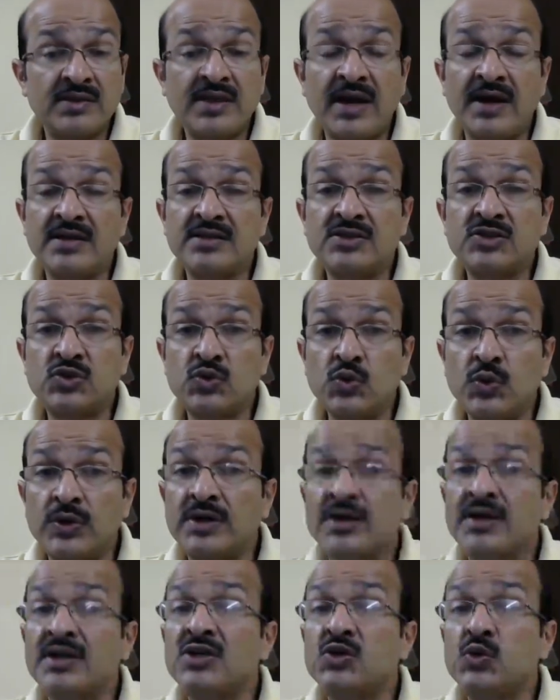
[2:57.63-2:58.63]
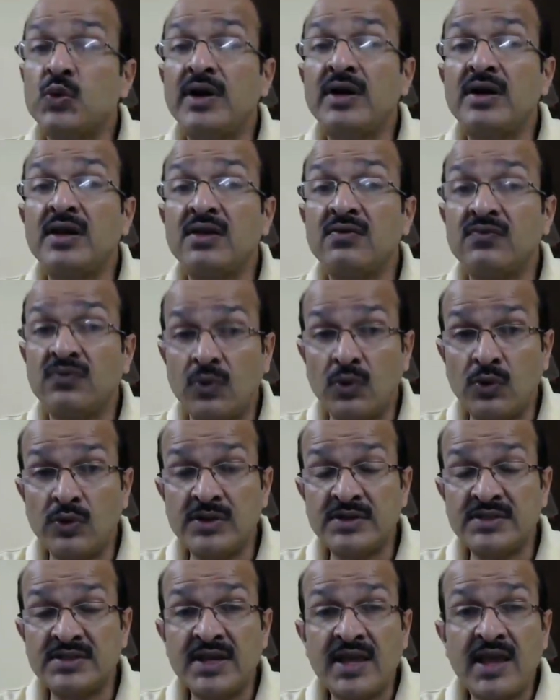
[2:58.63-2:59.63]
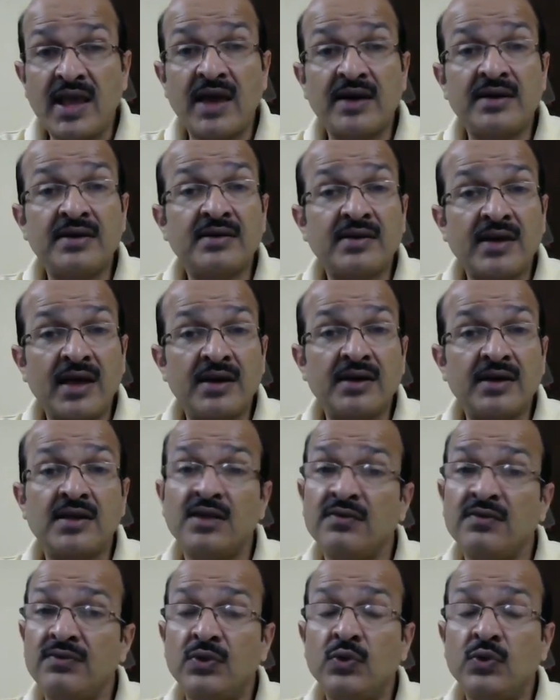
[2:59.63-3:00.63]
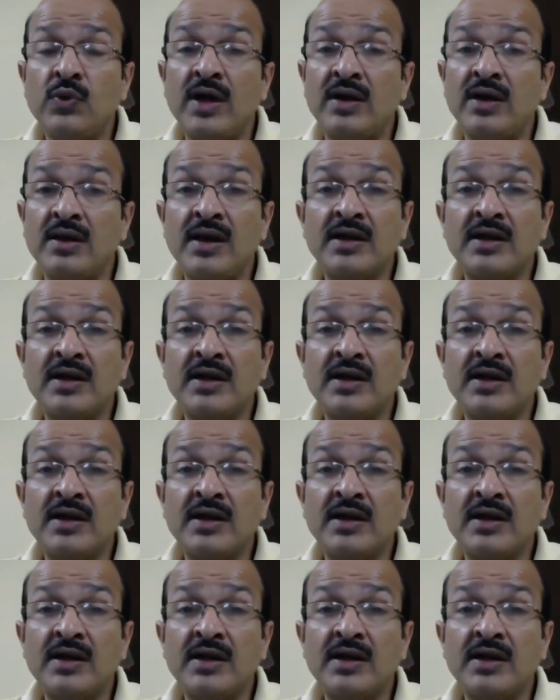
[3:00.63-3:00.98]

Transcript: That is 220 volts and it can give you an